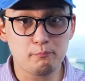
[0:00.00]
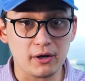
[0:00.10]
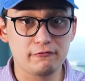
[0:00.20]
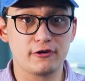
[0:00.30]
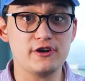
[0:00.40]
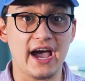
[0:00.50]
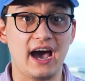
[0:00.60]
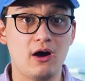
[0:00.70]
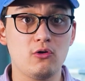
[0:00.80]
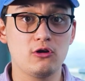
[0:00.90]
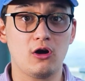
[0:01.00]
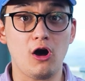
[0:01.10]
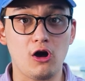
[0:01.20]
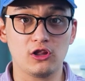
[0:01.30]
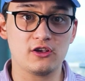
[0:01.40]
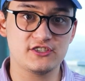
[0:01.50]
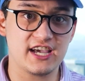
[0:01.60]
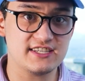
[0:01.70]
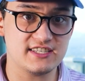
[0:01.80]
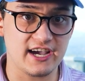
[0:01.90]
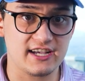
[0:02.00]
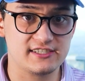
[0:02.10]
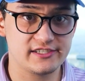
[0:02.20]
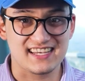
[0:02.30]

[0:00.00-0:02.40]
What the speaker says: But for now, all I'll say is this.